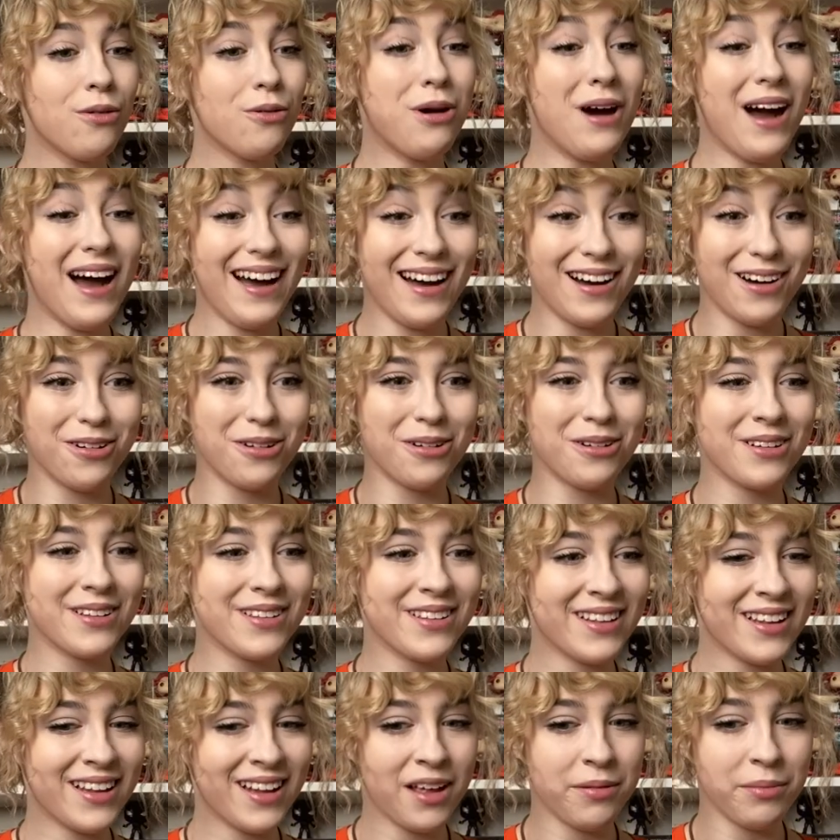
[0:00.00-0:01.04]
Well,
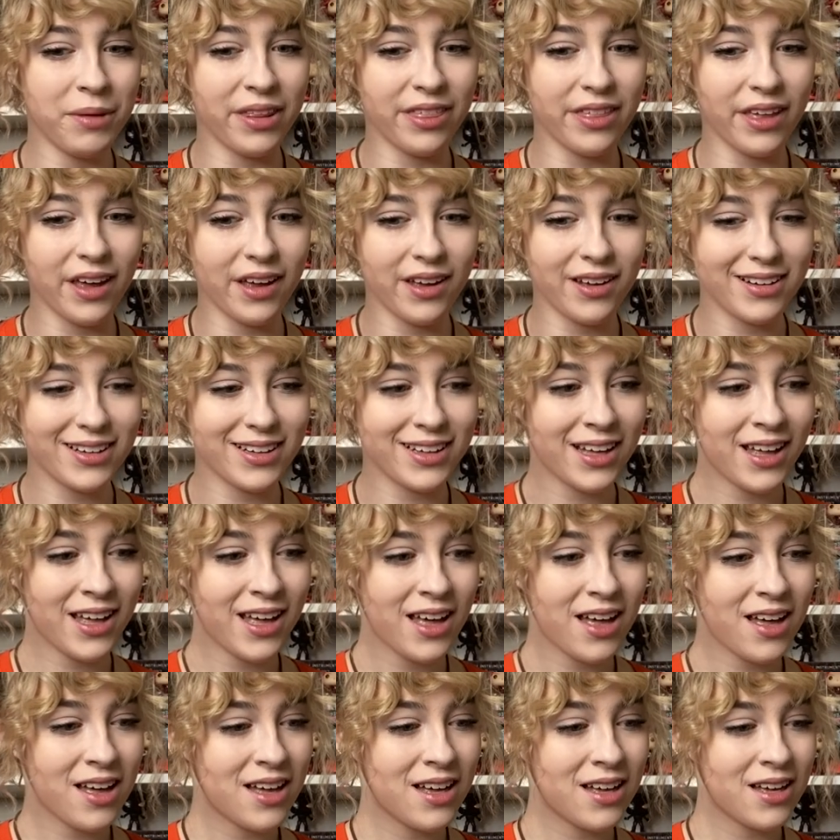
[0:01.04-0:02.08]
let me think.
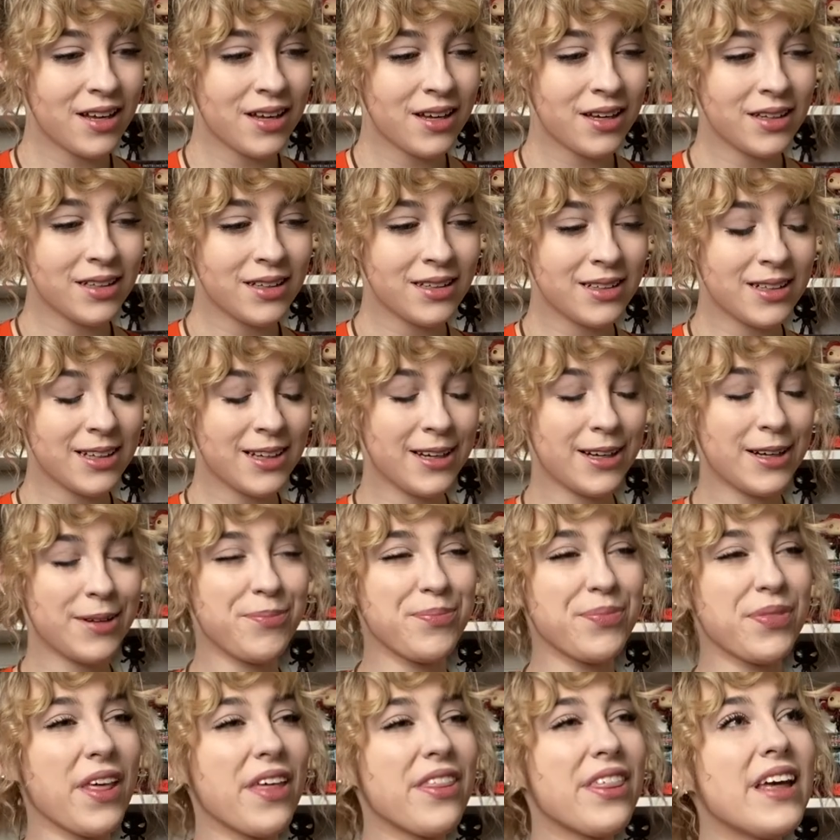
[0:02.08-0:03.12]

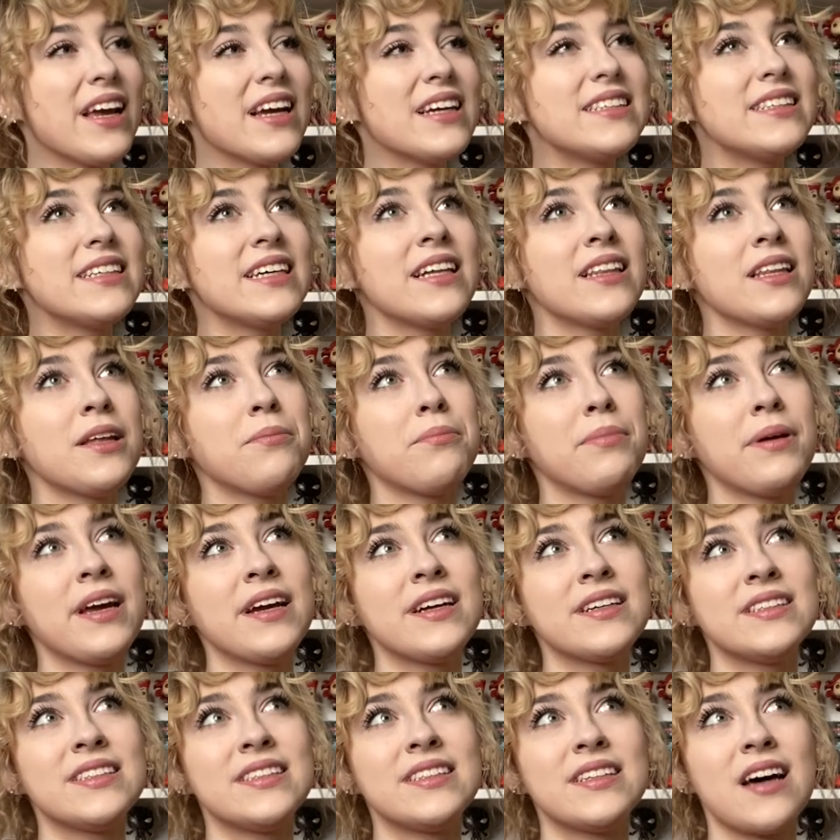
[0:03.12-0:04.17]
The thing is, the
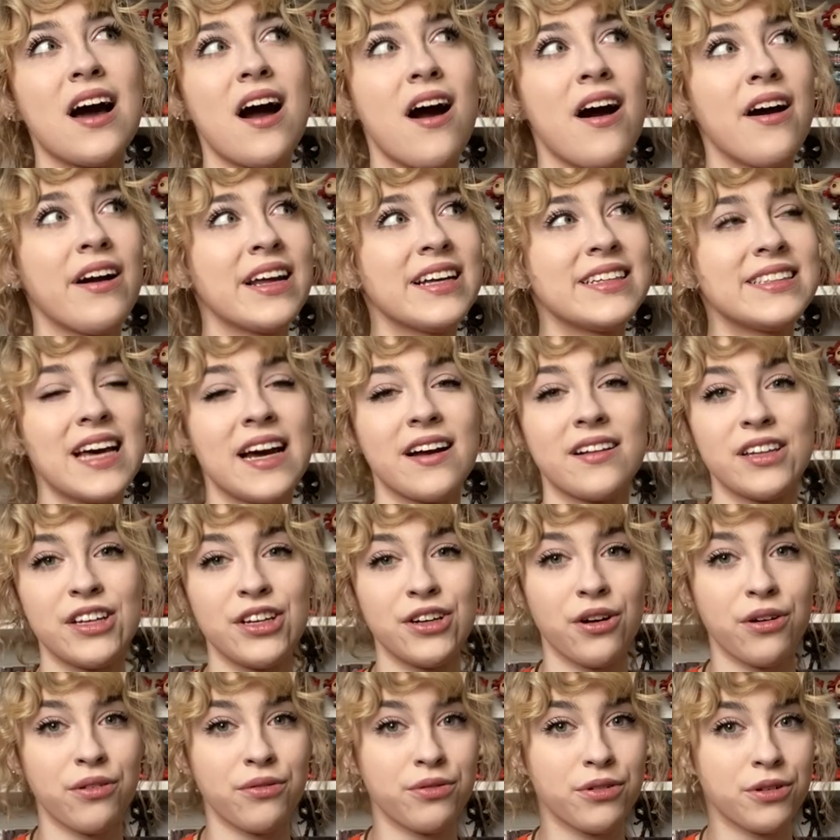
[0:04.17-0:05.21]
Olympians aren't exactly
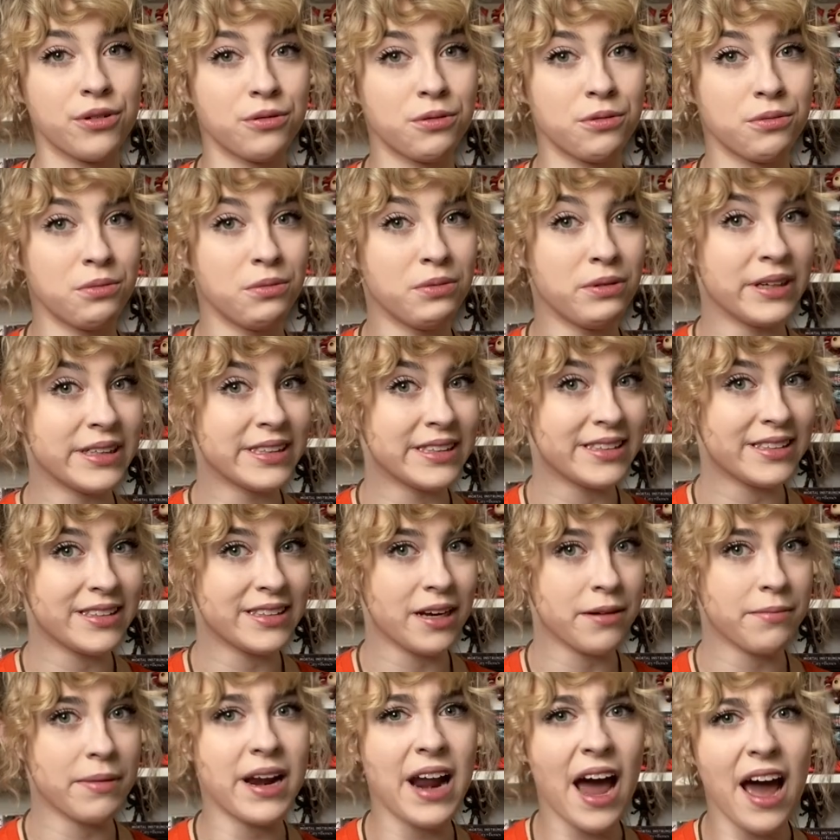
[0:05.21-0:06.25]
known for
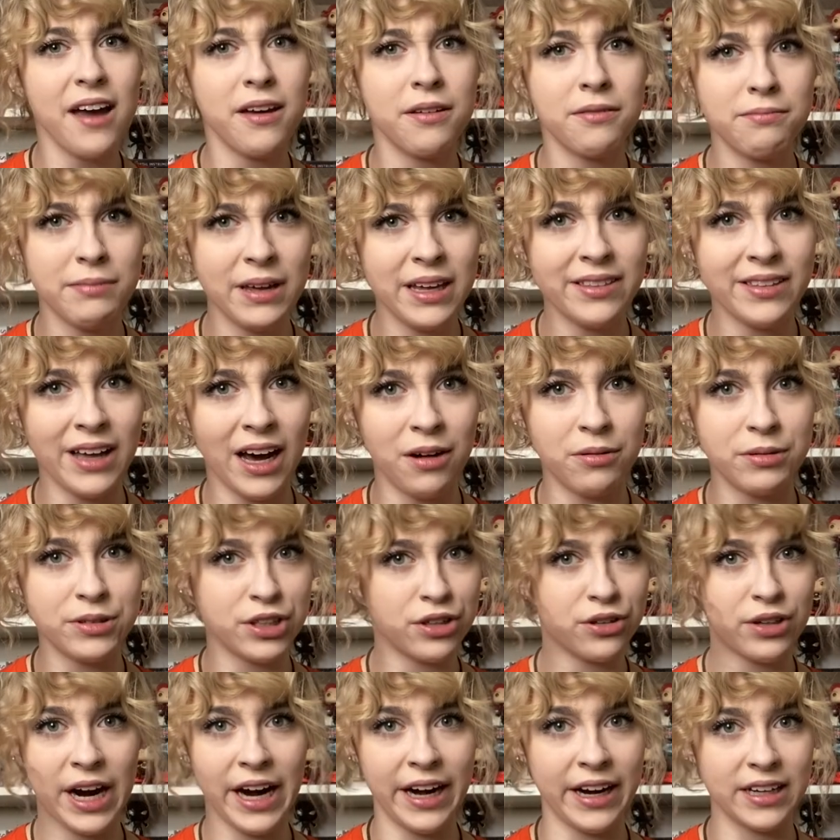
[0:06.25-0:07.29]
wisdom, and I mean that with the
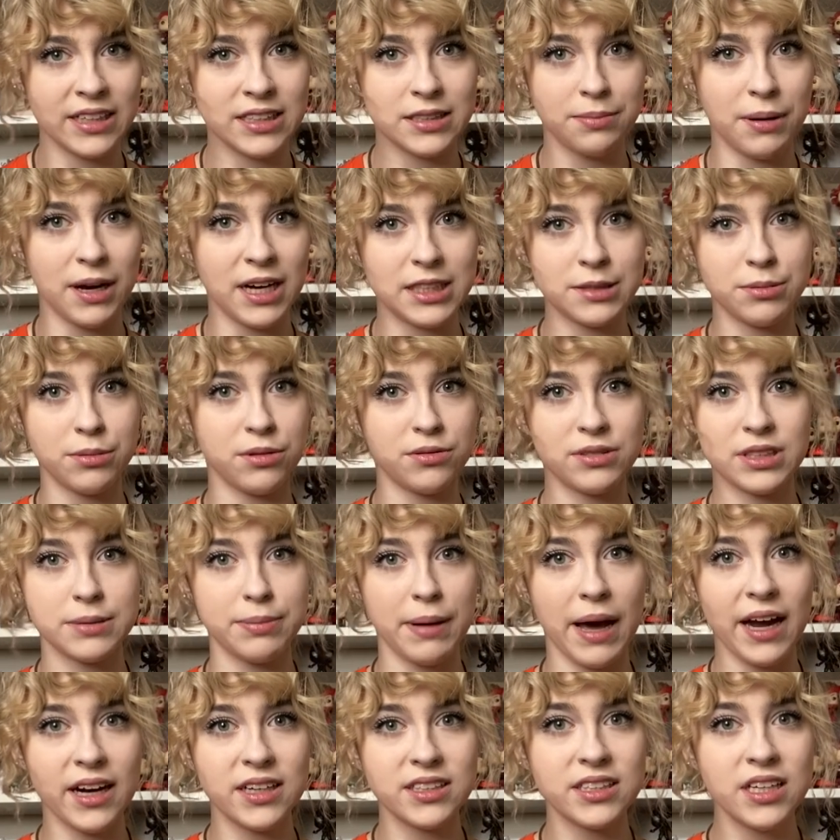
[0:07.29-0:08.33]
greatest possible
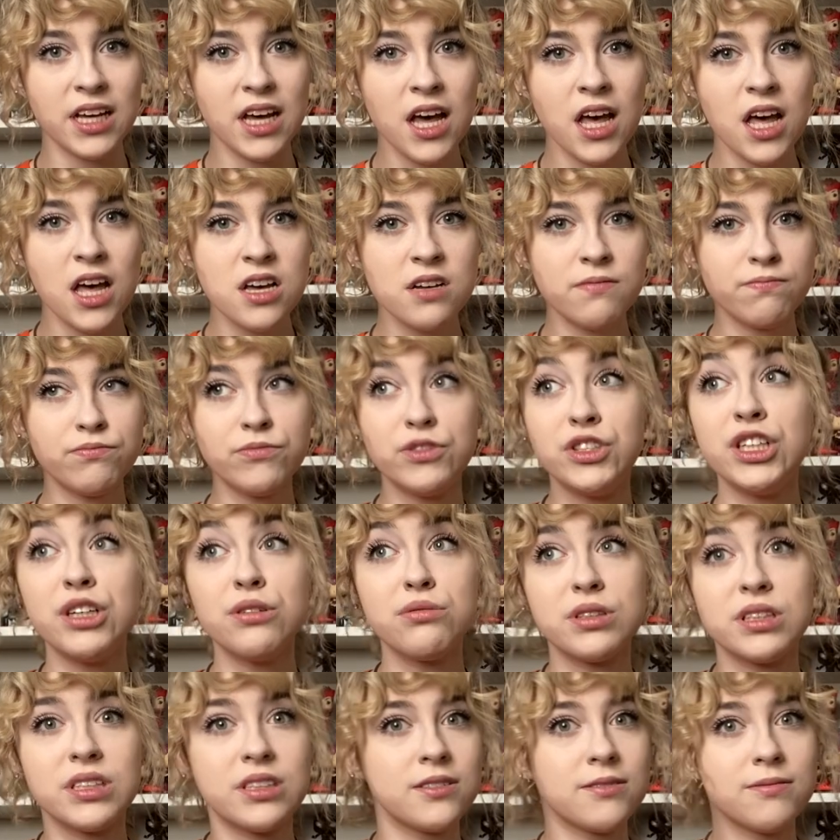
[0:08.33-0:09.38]
respect.
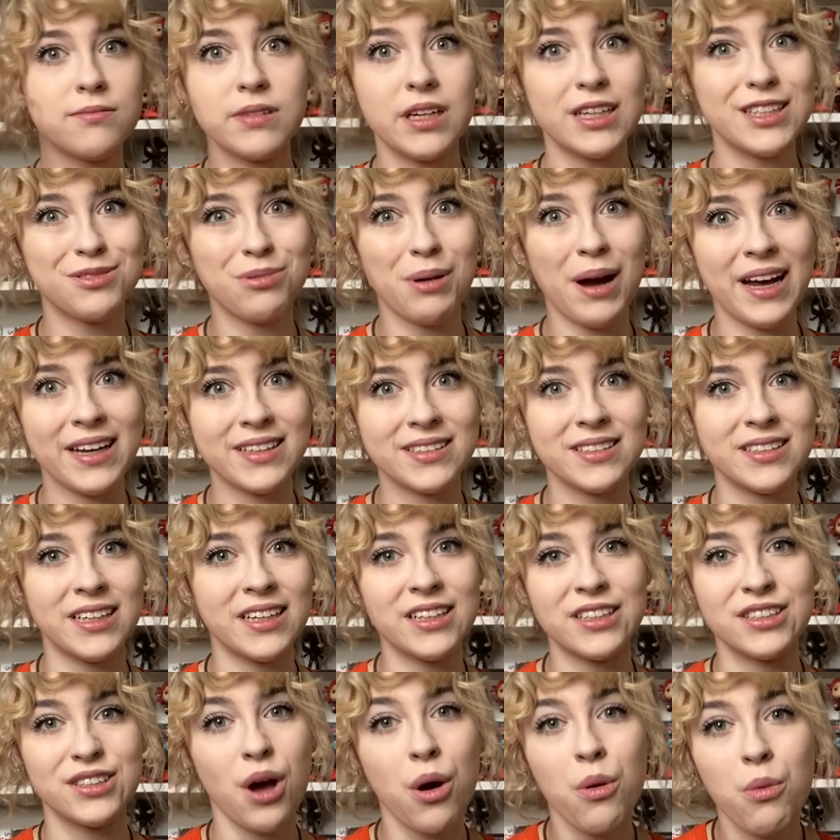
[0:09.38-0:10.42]
Zeus is wise in
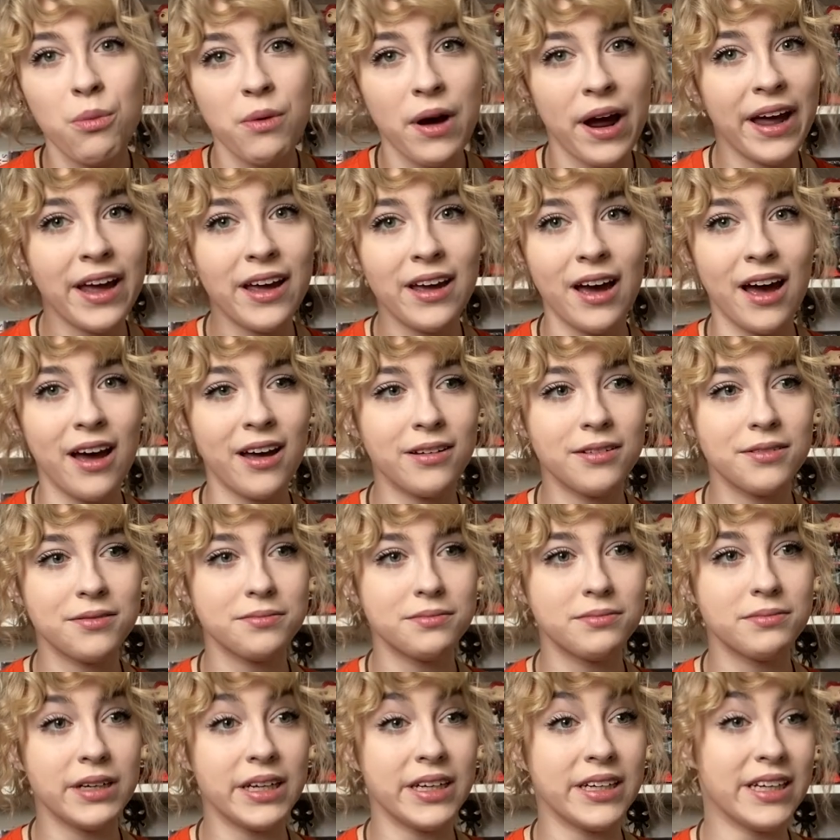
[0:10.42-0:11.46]
his own way. I
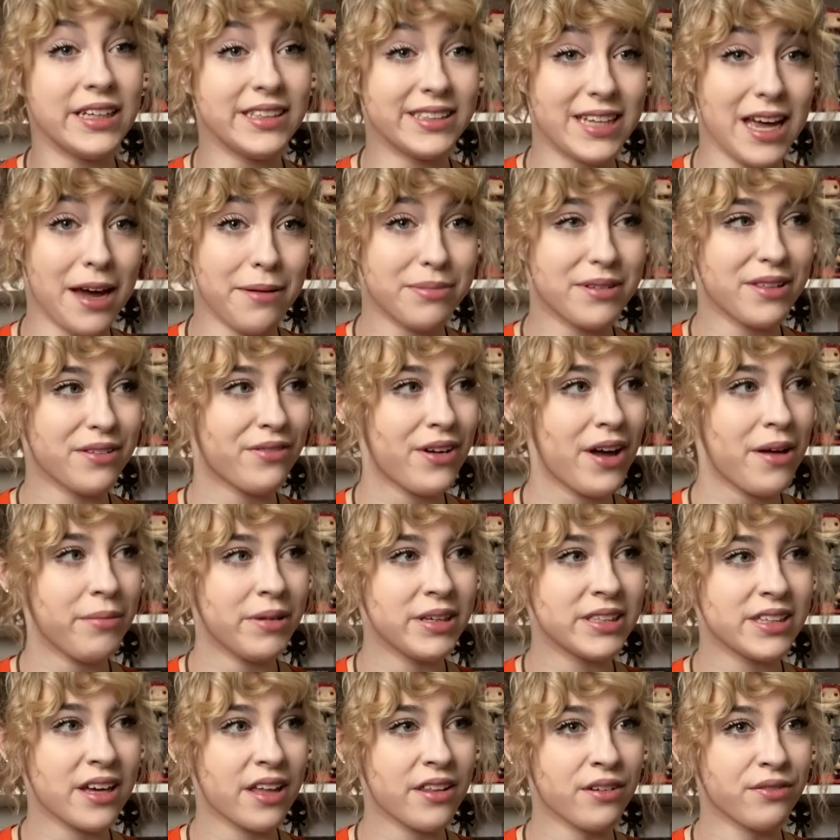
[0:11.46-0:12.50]
mean, he's kept the family
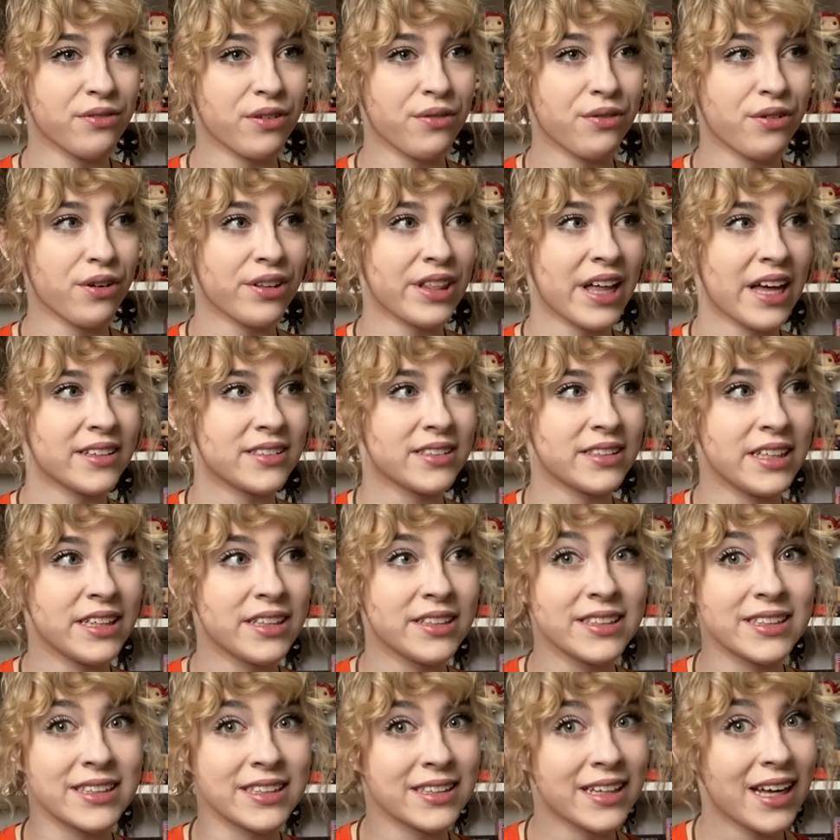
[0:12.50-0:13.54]
together for 4,000
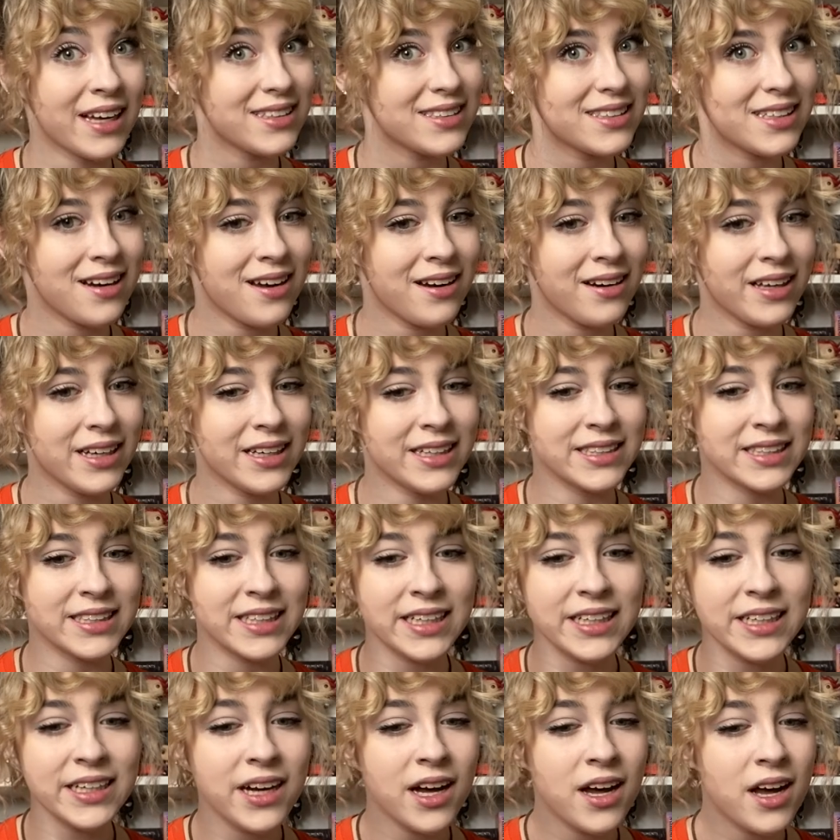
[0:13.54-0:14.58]
years, and that's not
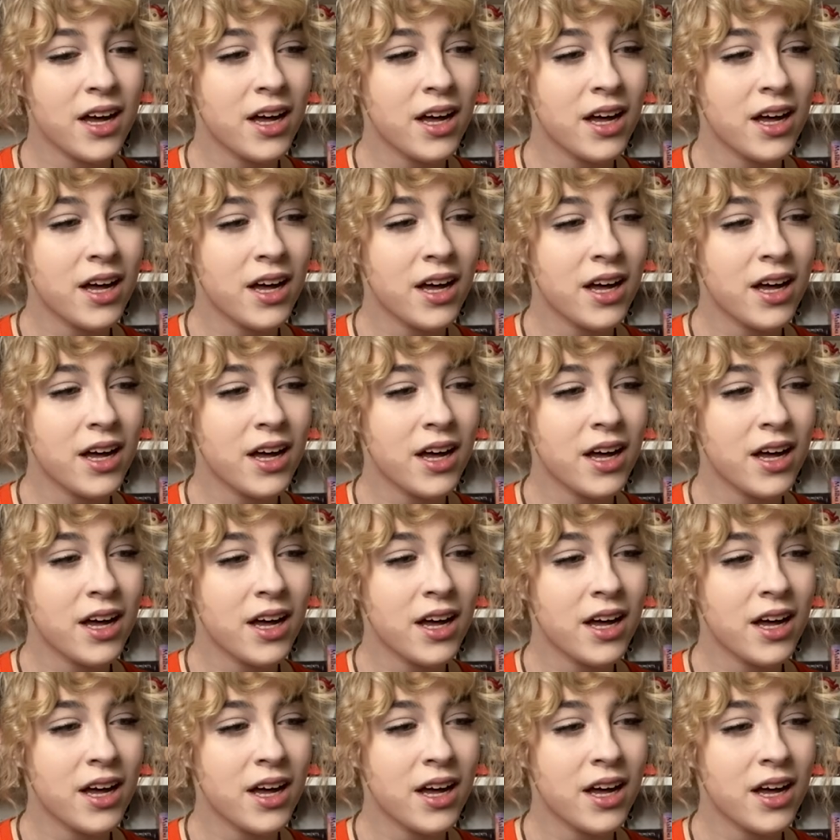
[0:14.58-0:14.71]
easy.